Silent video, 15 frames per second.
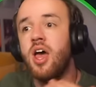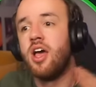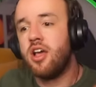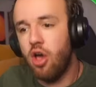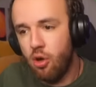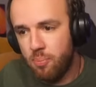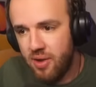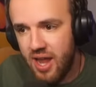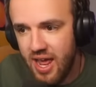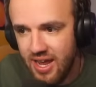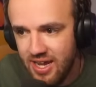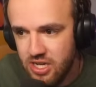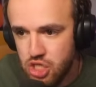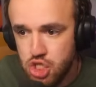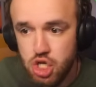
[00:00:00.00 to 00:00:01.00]

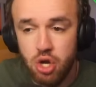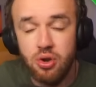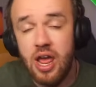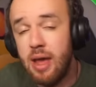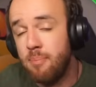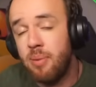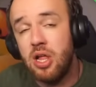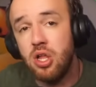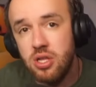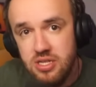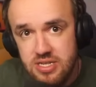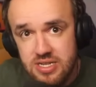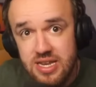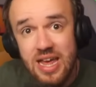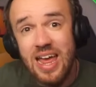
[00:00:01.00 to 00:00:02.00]
Copenhagen showed a
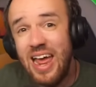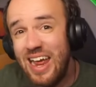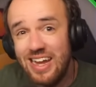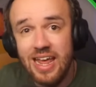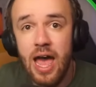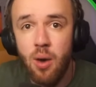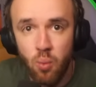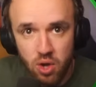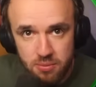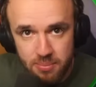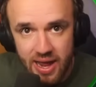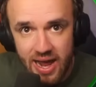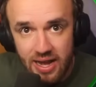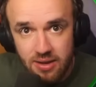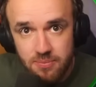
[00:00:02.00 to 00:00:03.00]
pulse and got one
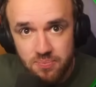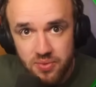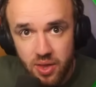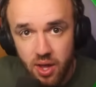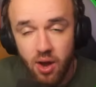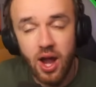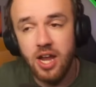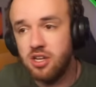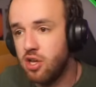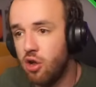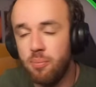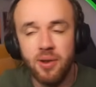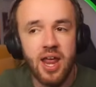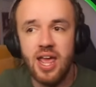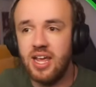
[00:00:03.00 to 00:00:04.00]
back. All right,
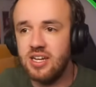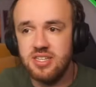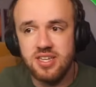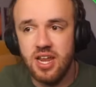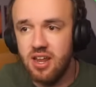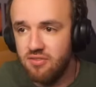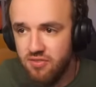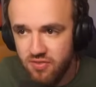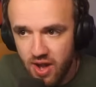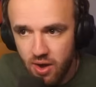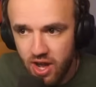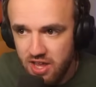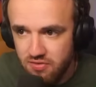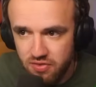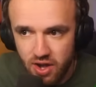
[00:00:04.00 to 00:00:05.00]
Copenhagen has got a
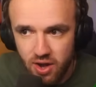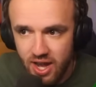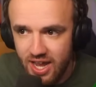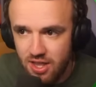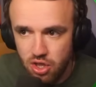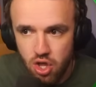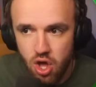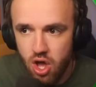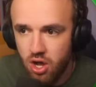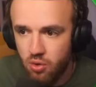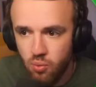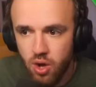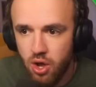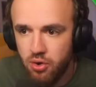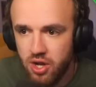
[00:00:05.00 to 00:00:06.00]
very, very long
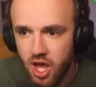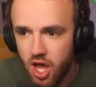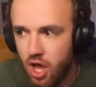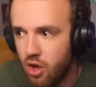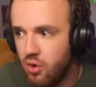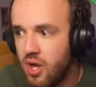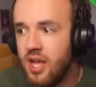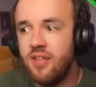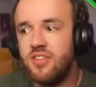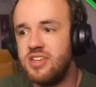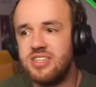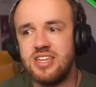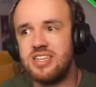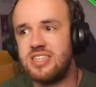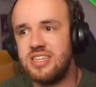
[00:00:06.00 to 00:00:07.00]
road to hoe.
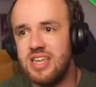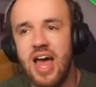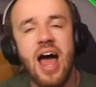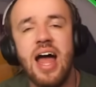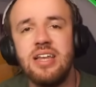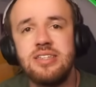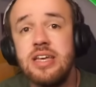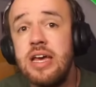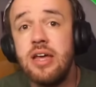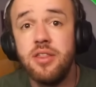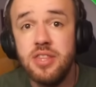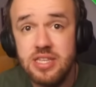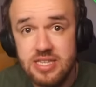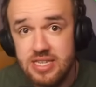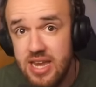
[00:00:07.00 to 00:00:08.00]
This is not
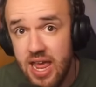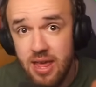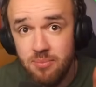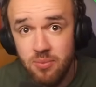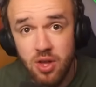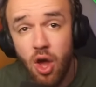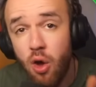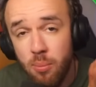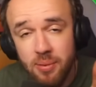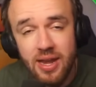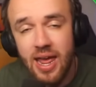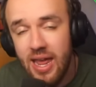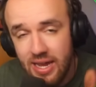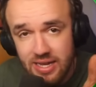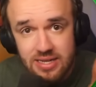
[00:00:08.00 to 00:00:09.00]
the same
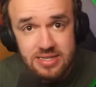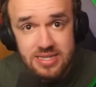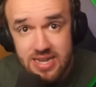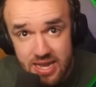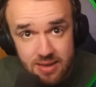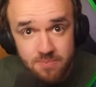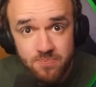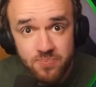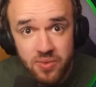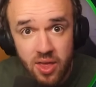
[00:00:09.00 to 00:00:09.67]
Copenhagen team